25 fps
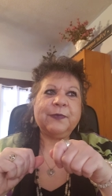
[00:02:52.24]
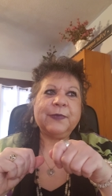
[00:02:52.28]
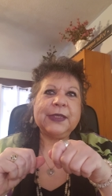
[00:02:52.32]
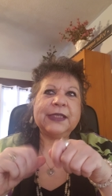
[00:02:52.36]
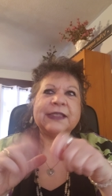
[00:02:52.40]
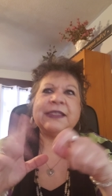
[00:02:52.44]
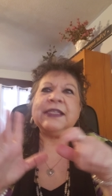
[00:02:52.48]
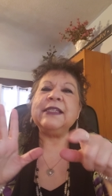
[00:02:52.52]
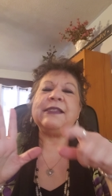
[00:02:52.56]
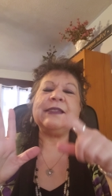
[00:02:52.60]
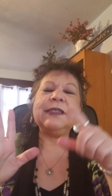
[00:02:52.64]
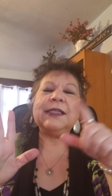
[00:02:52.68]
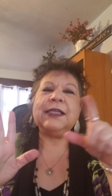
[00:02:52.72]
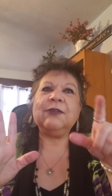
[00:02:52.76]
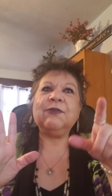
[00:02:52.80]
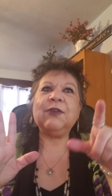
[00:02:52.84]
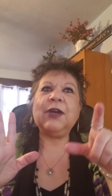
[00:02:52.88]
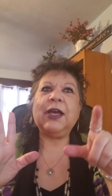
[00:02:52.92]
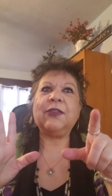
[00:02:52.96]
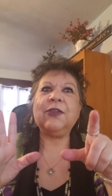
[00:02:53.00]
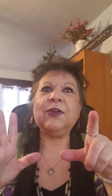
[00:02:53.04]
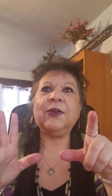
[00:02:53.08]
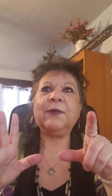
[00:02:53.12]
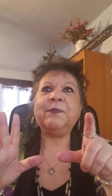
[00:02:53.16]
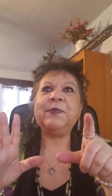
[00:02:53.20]
seasoning
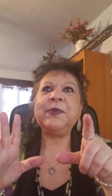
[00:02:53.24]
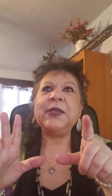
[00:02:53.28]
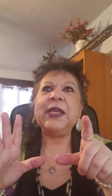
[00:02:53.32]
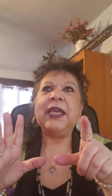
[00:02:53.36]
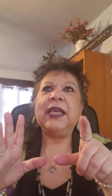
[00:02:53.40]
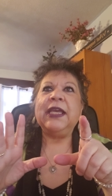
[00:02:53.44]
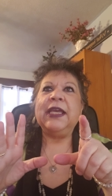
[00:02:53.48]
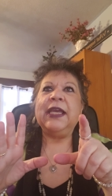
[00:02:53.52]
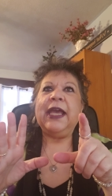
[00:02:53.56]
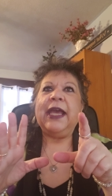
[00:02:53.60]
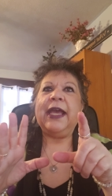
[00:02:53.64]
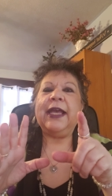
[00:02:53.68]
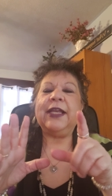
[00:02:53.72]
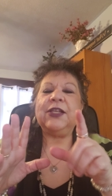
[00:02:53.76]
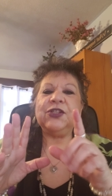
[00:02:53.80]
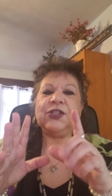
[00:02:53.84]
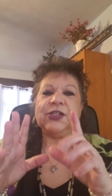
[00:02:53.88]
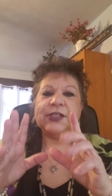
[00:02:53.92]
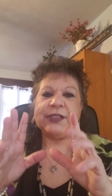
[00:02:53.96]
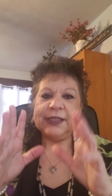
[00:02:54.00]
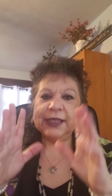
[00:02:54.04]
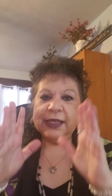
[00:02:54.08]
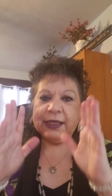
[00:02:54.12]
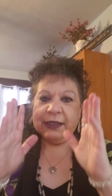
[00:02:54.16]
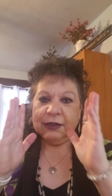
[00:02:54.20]
rather. And she
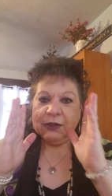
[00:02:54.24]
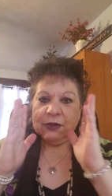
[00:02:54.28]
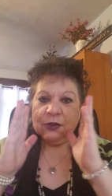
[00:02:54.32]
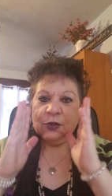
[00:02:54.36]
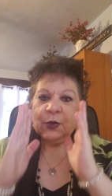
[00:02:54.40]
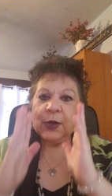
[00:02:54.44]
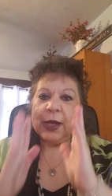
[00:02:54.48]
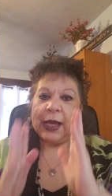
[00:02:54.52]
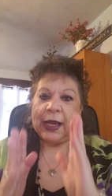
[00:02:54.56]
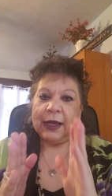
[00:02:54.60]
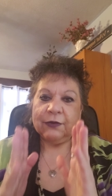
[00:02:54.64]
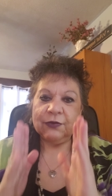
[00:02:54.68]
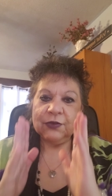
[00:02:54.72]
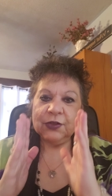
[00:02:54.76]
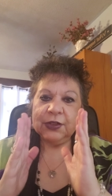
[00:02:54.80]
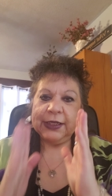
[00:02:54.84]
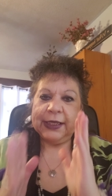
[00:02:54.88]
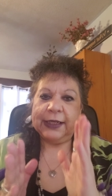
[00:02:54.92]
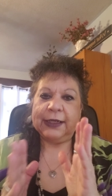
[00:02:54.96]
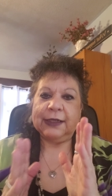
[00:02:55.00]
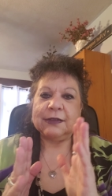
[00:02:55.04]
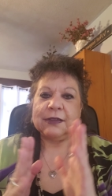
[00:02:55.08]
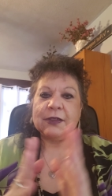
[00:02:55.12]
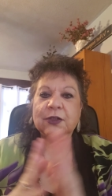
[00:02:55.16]
said you have to get it.